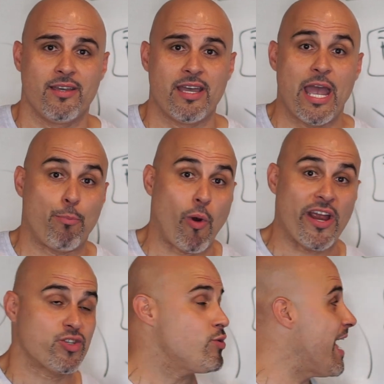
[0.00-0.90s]
And prior
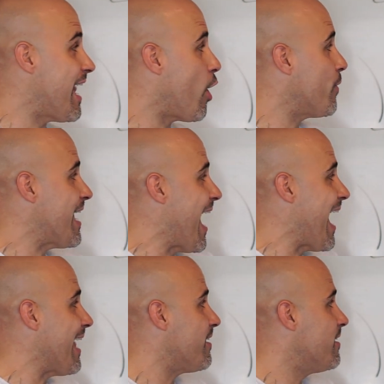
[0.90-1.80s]
to that, I already
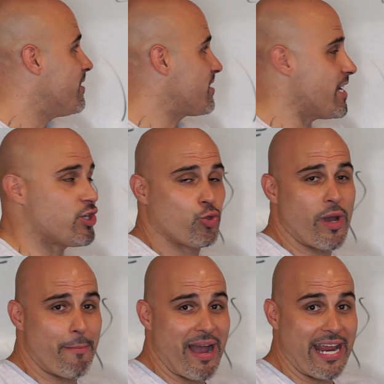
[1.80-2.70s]
had this issue,
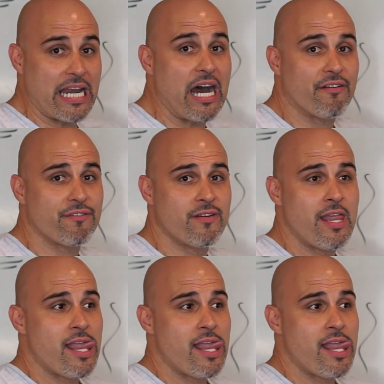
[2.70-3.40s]
am I enough?